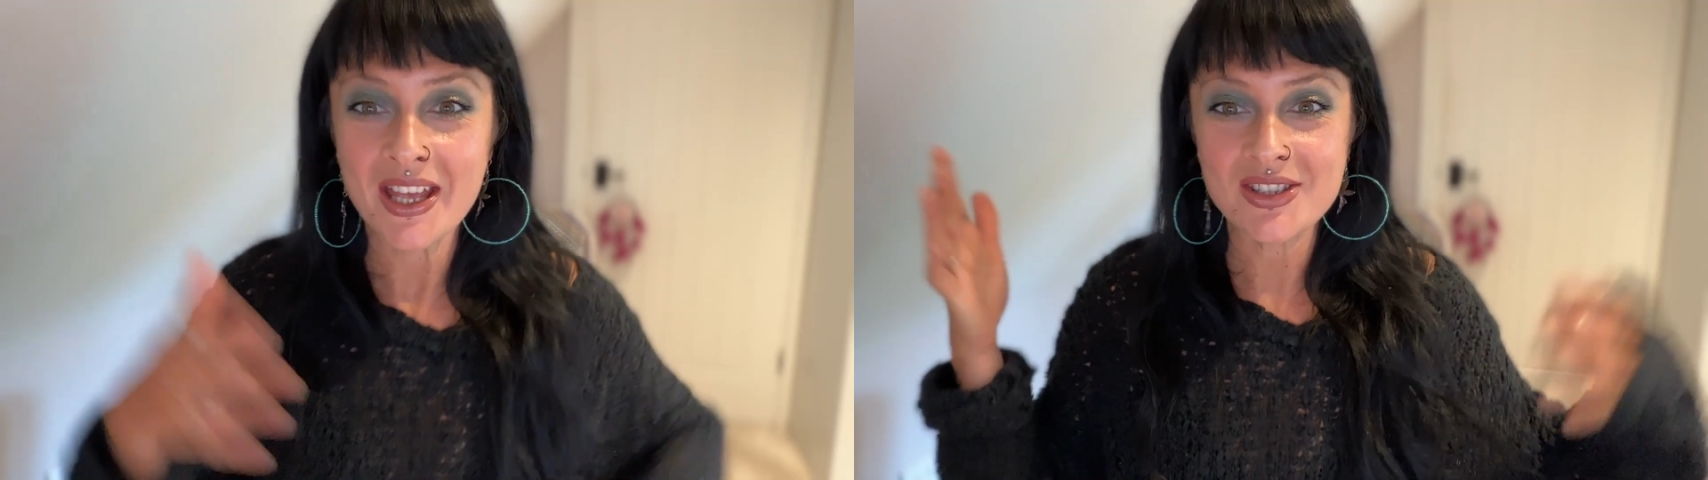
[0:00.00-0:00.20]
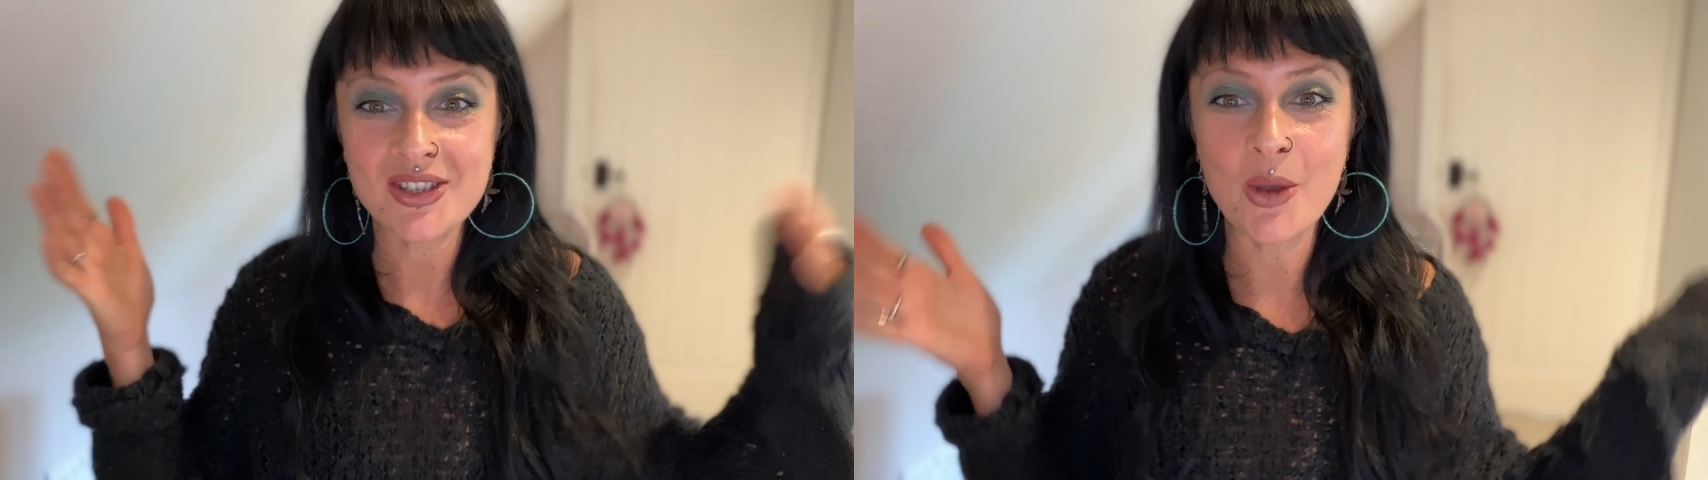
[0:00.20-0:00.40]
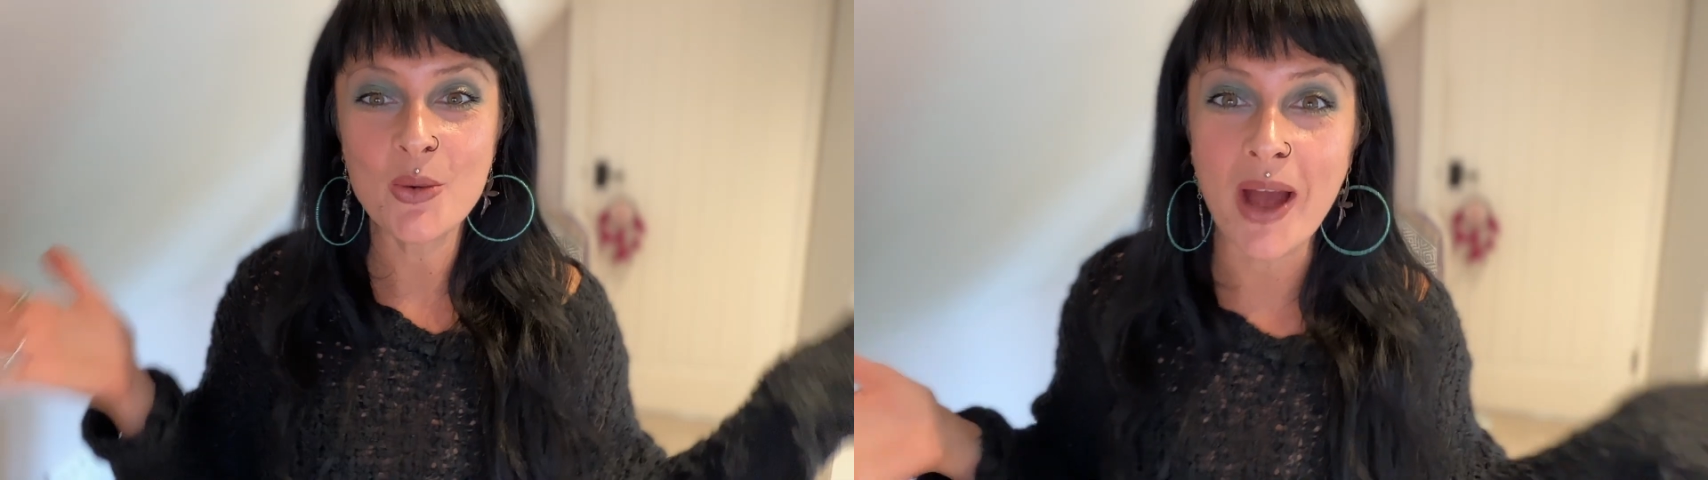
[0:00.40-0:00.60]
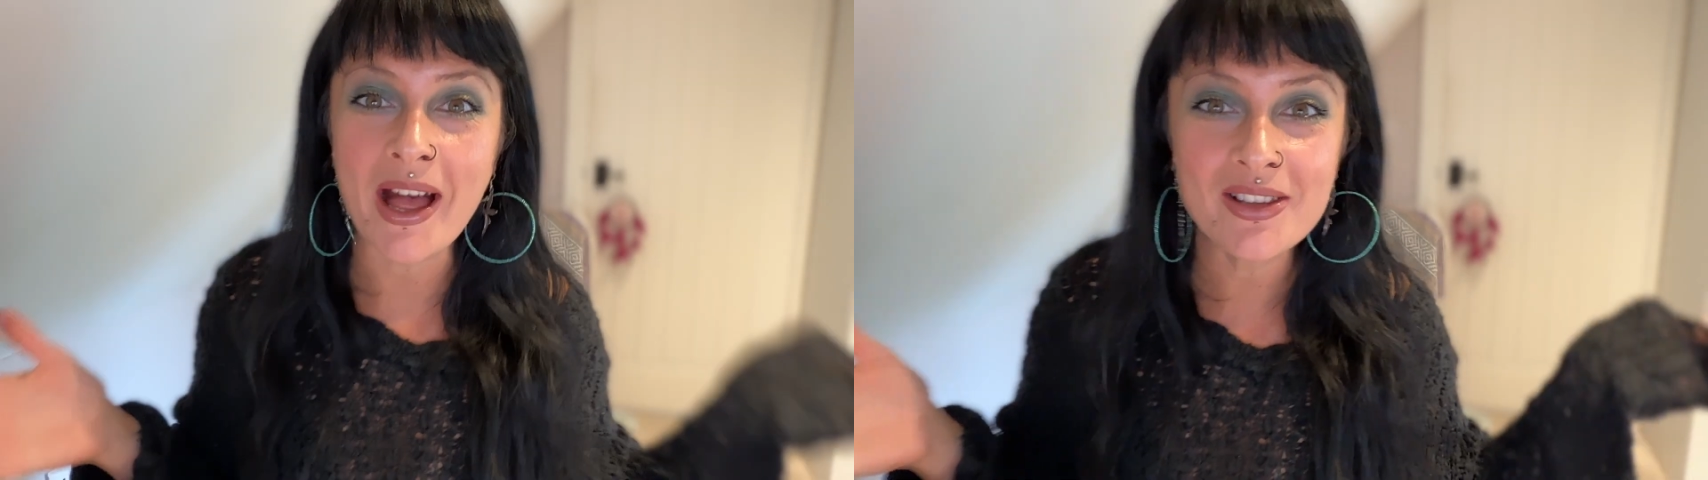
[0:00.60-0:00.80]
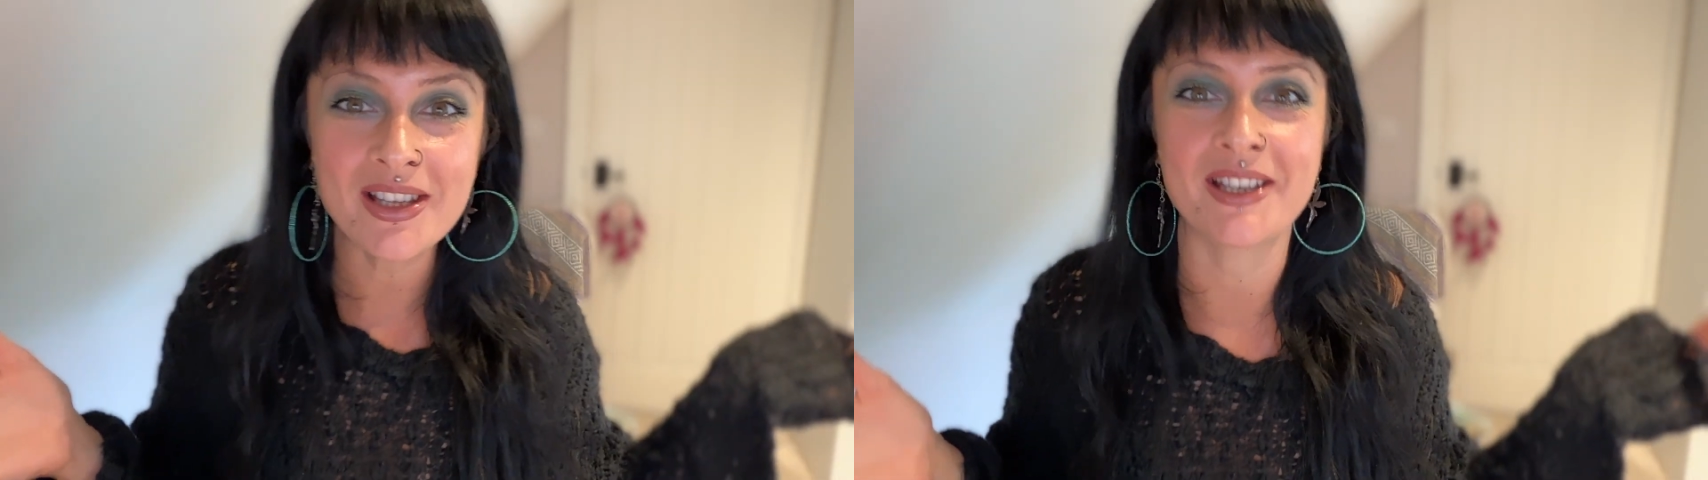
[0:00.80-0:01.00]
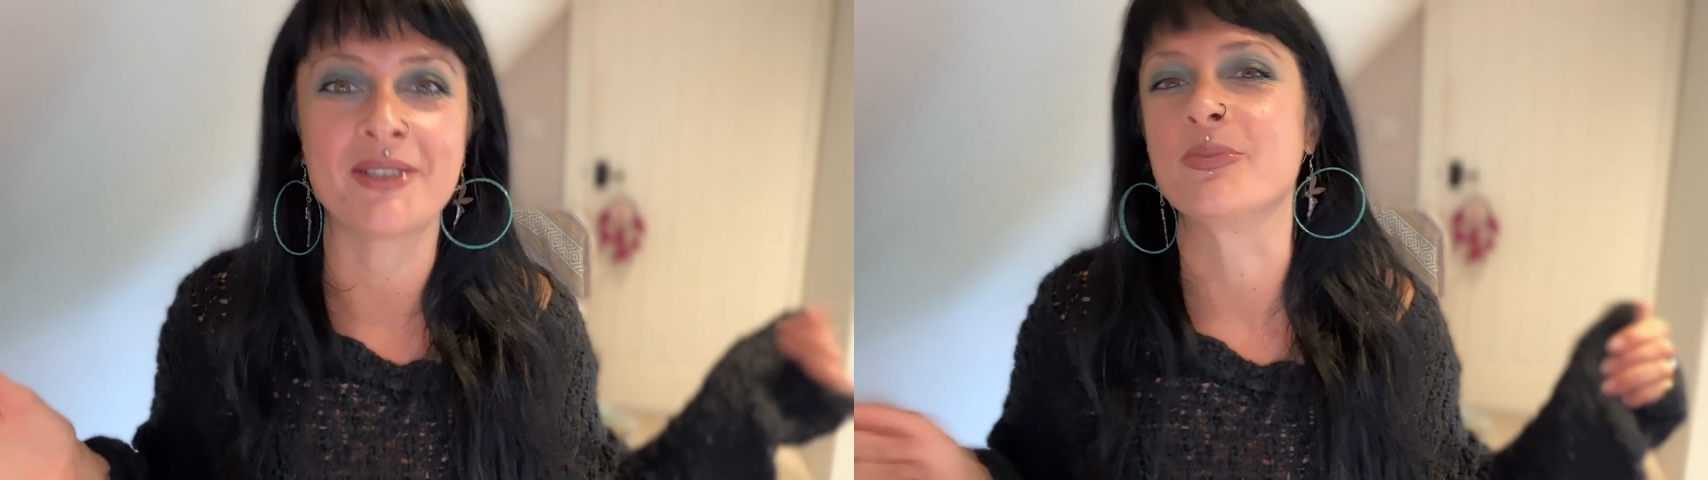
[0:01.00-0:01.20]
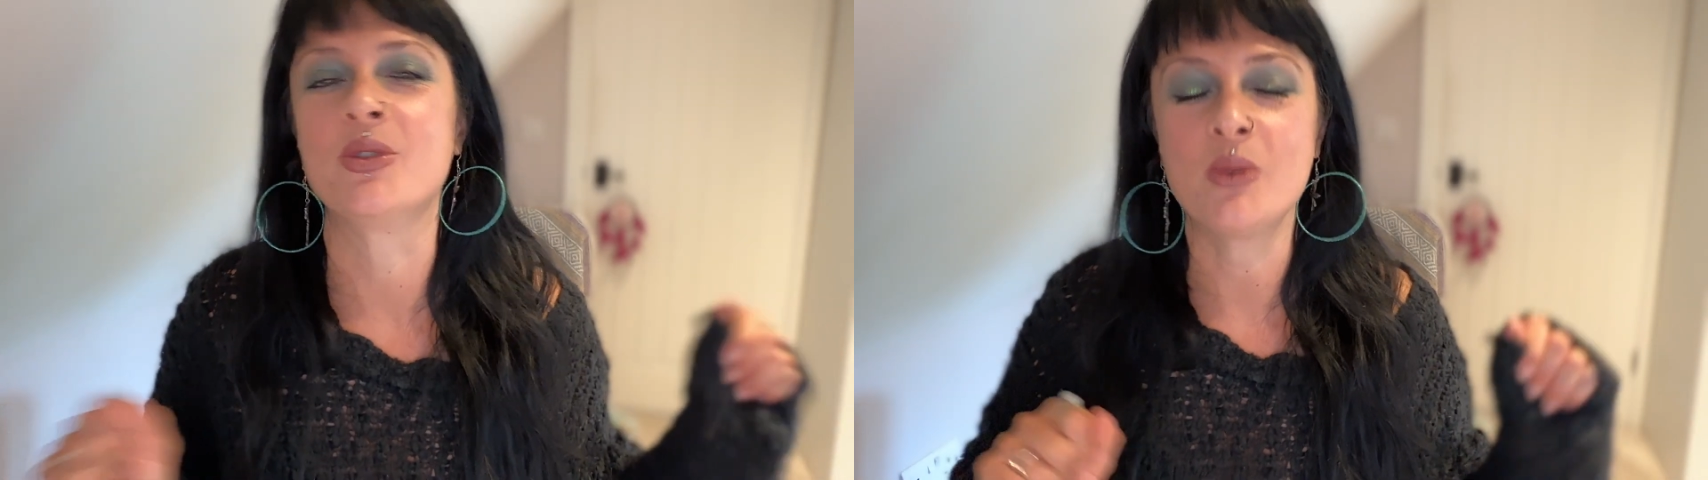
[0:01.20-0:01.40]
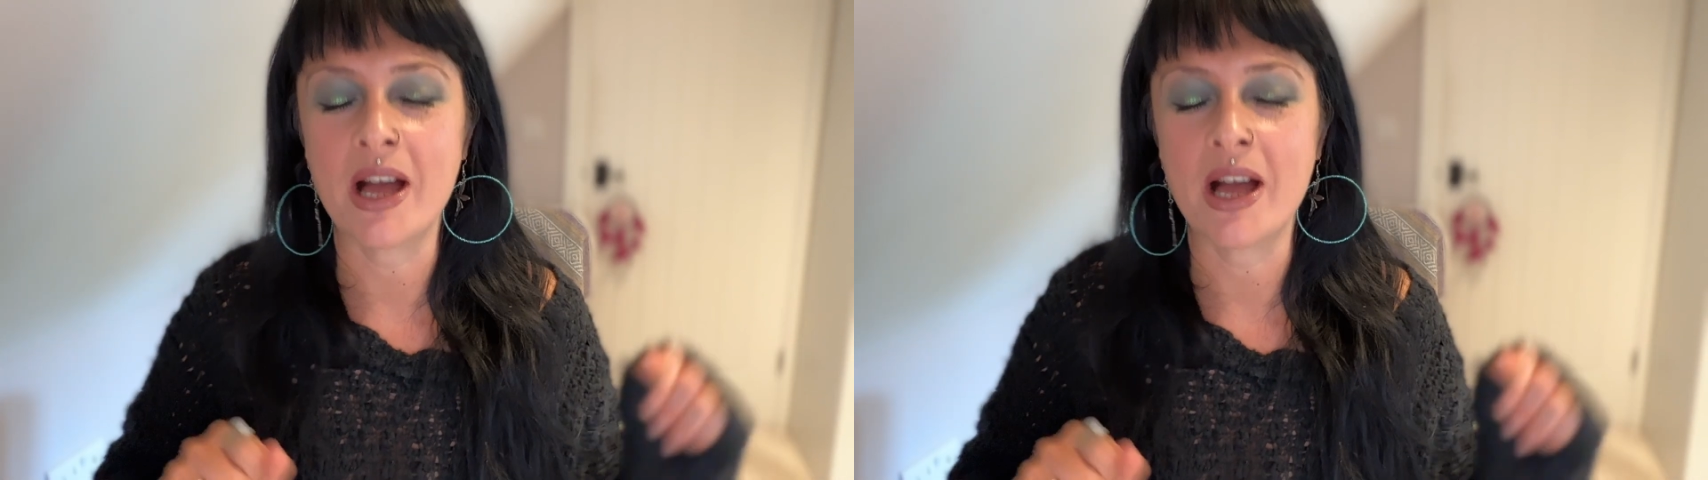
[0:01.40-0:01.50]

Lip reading: So welcome